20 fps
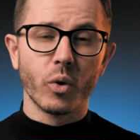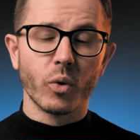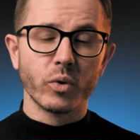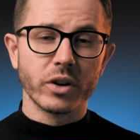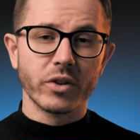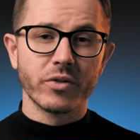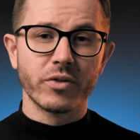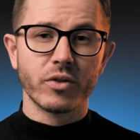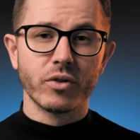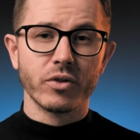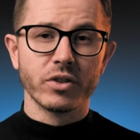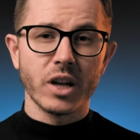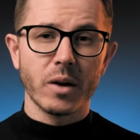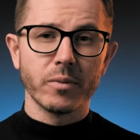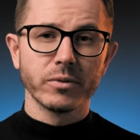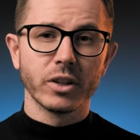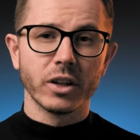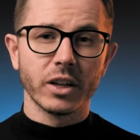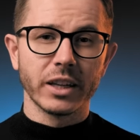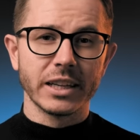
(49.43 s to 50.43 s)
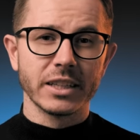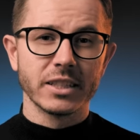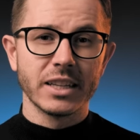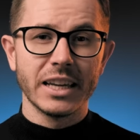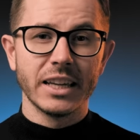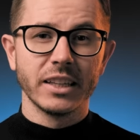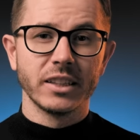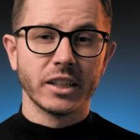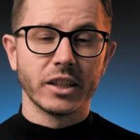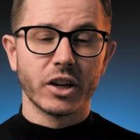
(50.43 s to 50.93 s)
order through some of the links
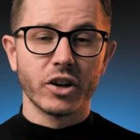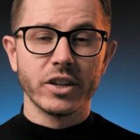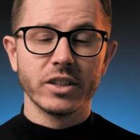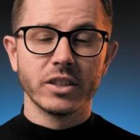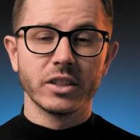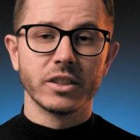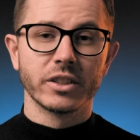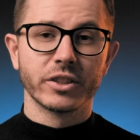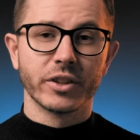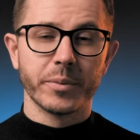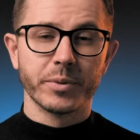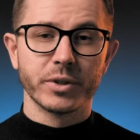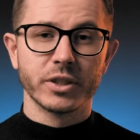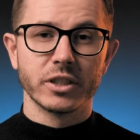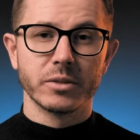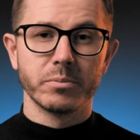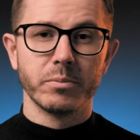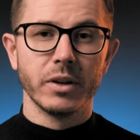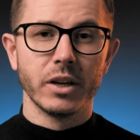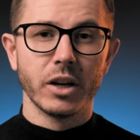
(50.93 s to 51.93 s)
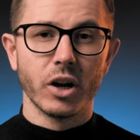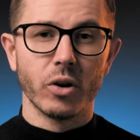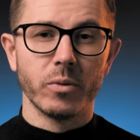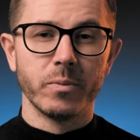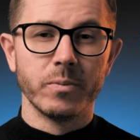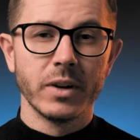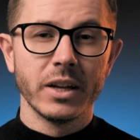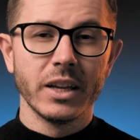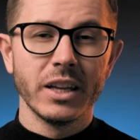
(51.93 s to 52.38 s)
that are in the descriptions below.